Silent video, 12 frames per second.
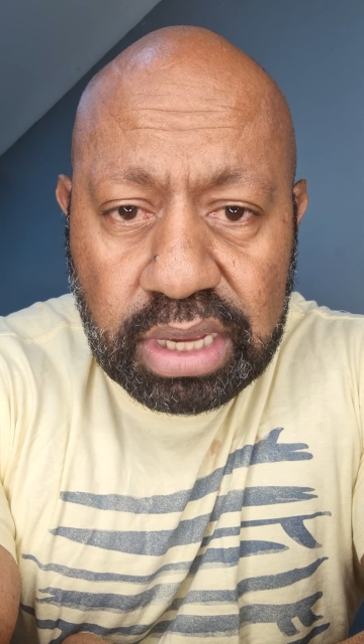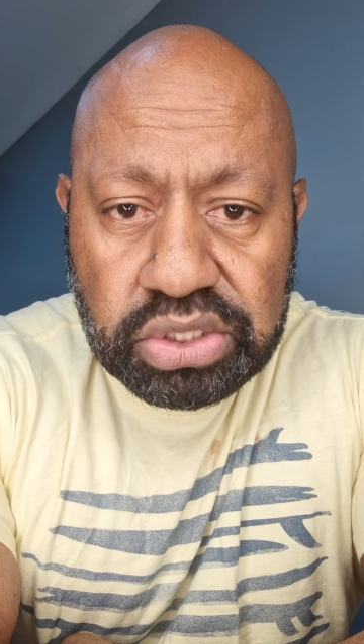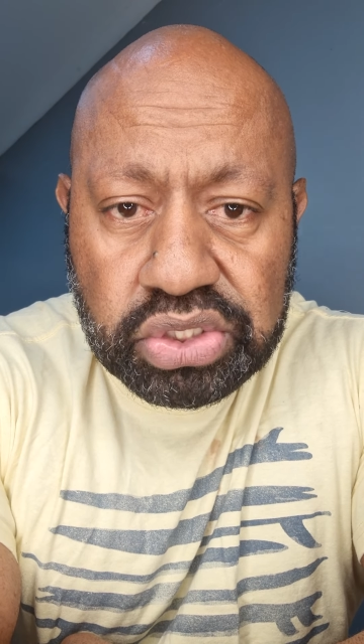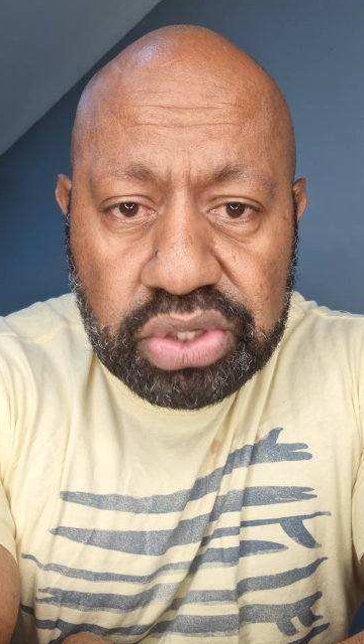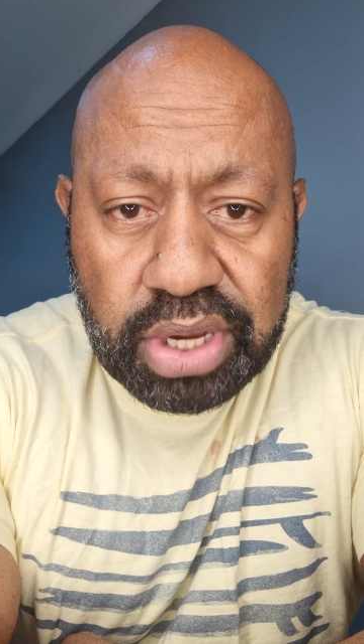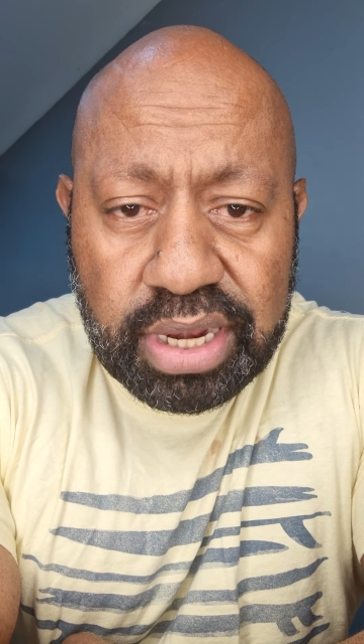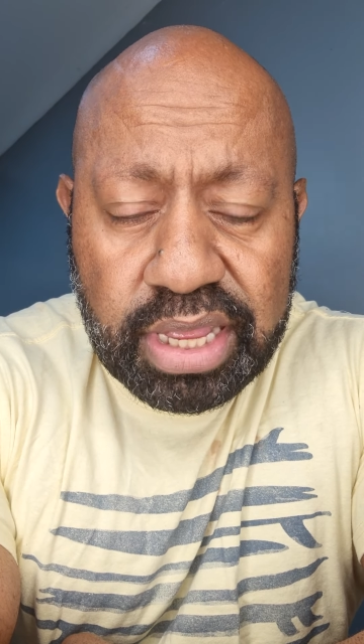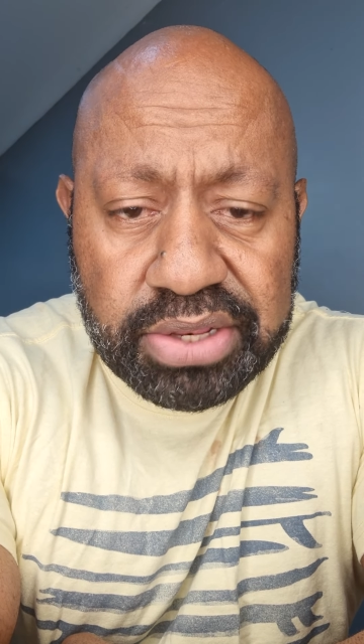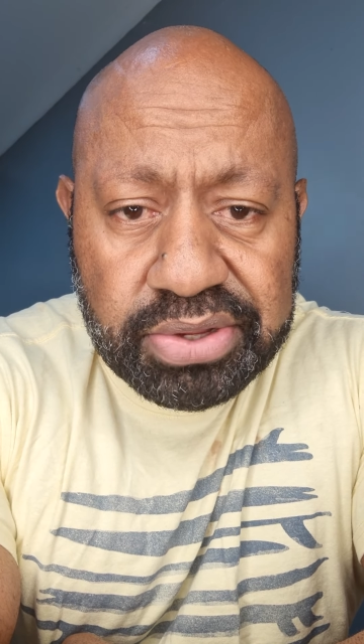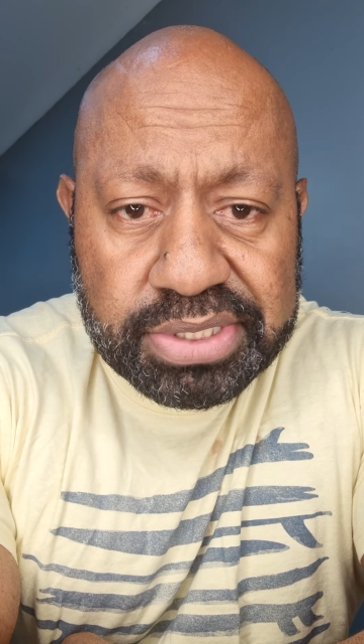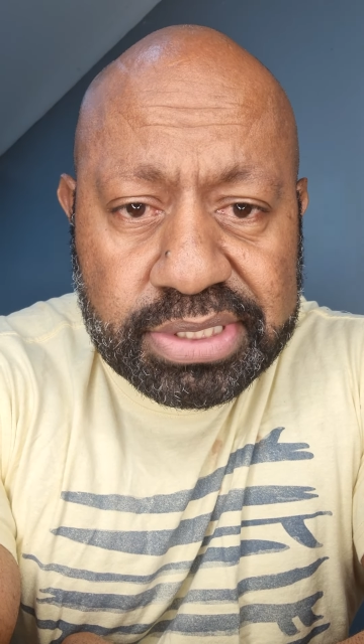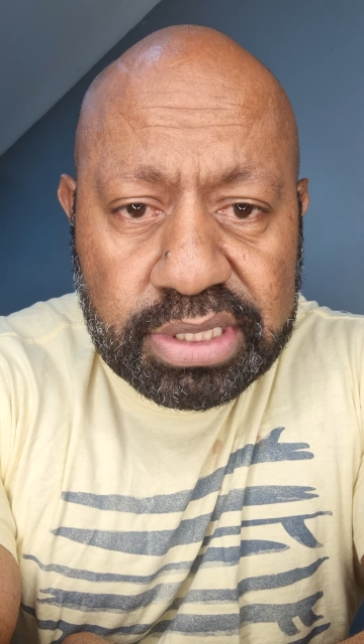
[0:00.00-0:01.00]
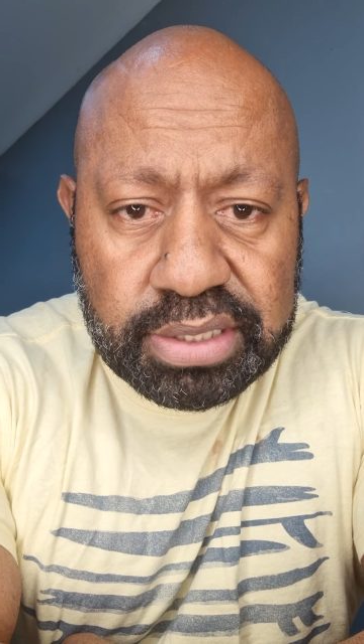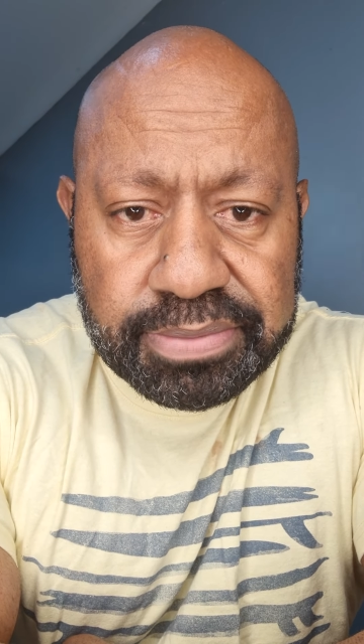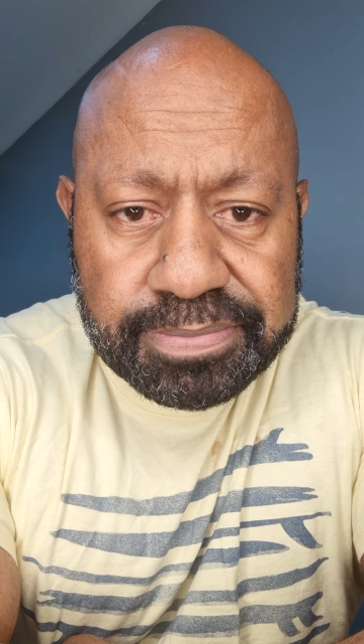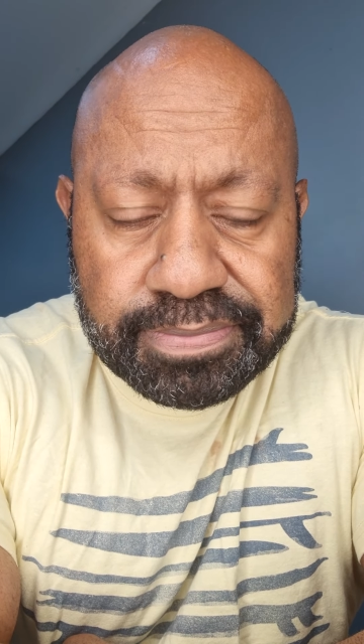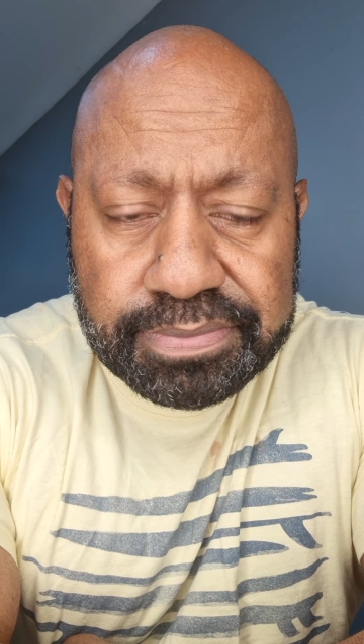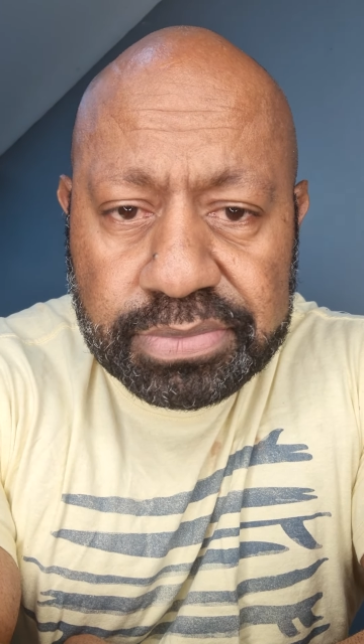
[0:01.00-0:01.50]
Australia and New
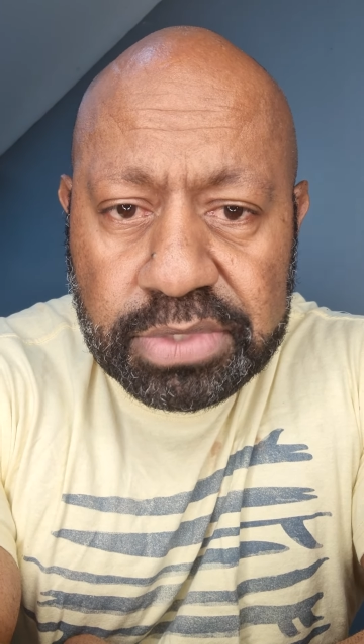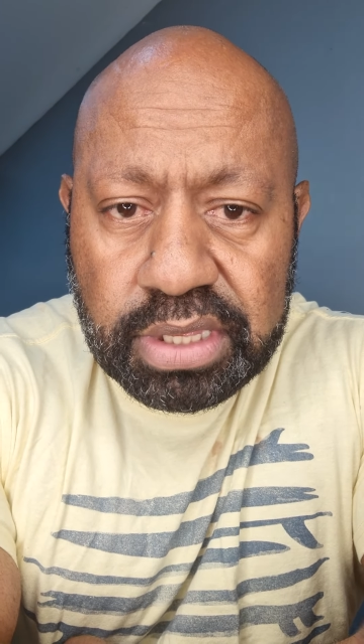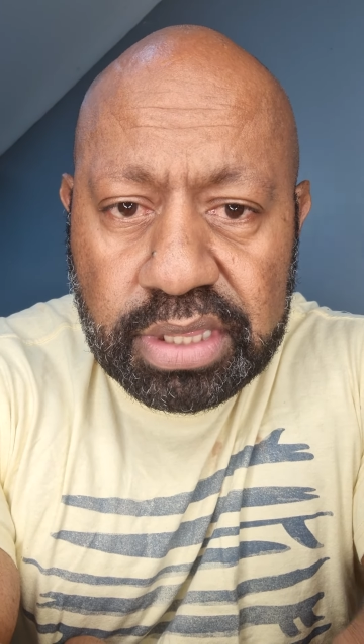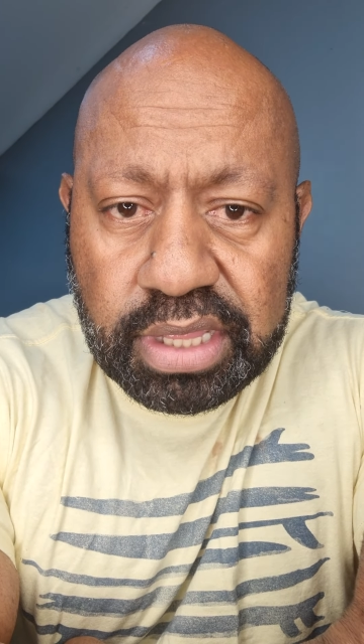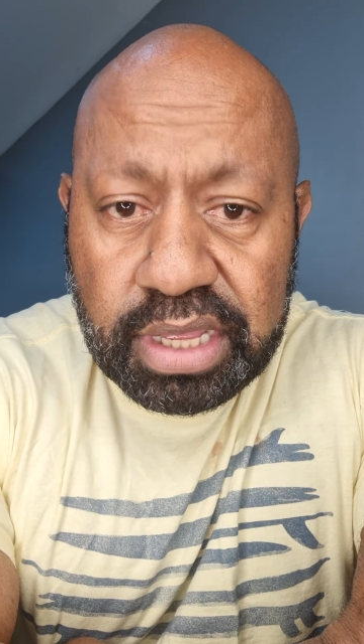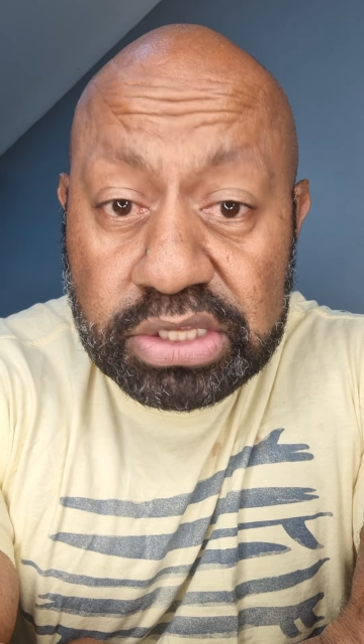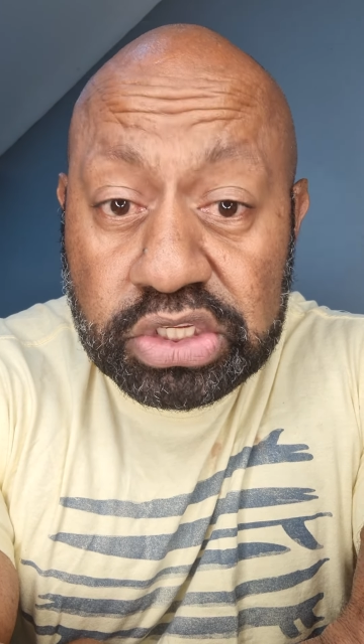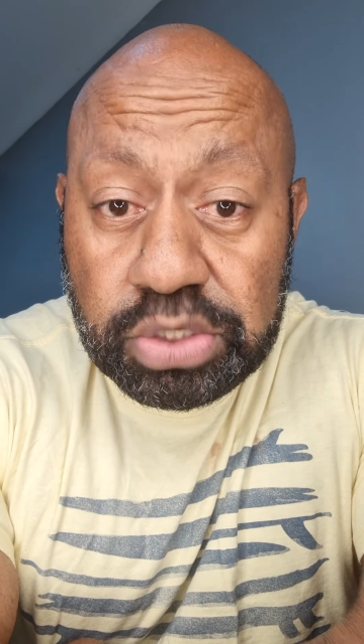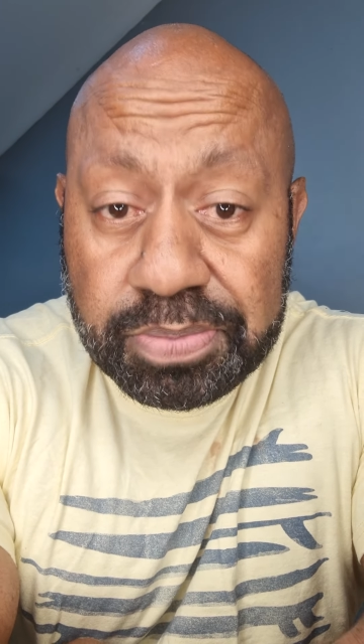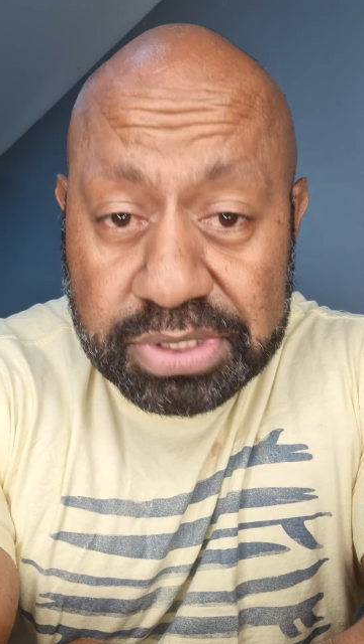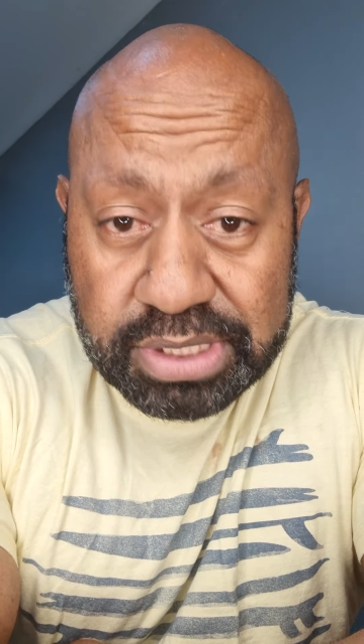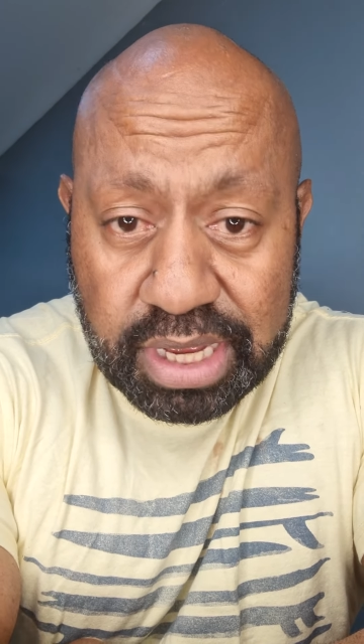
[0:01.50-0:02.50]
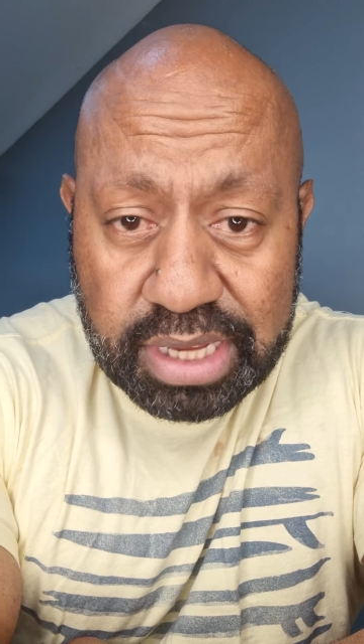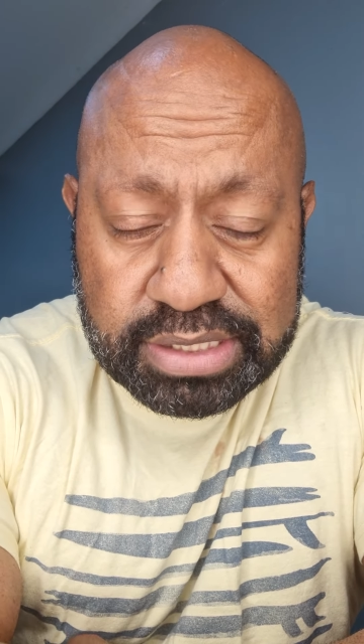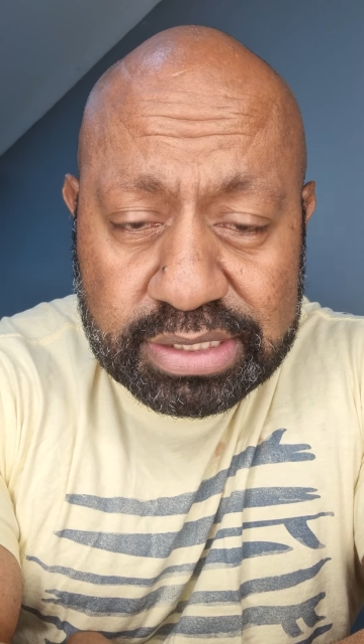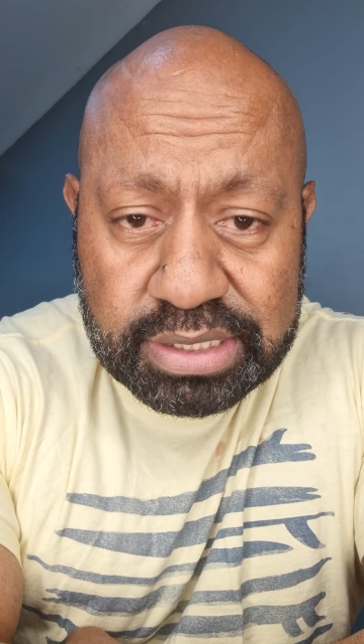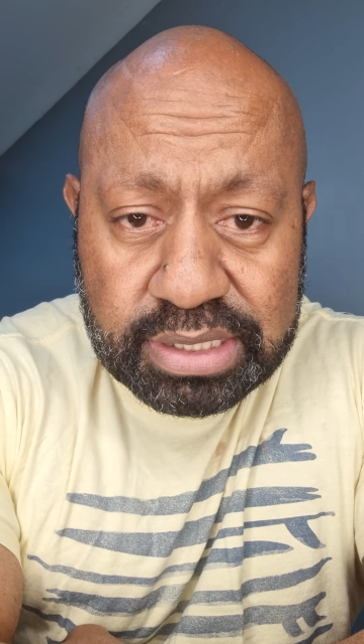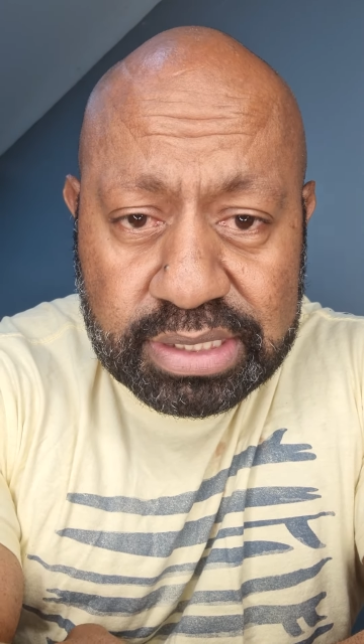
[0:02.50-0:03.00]
Zealand, they are
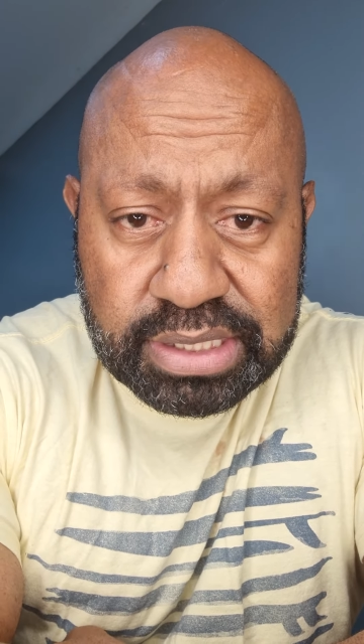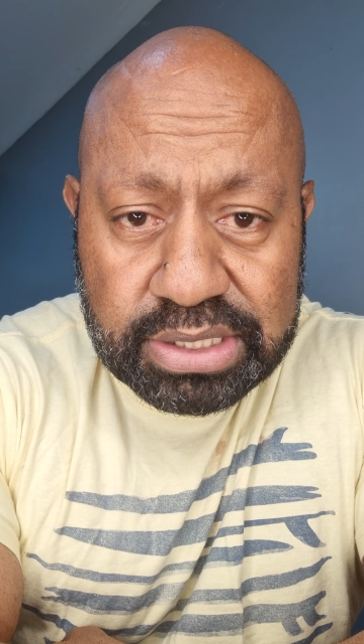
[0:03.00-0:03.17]
superstars.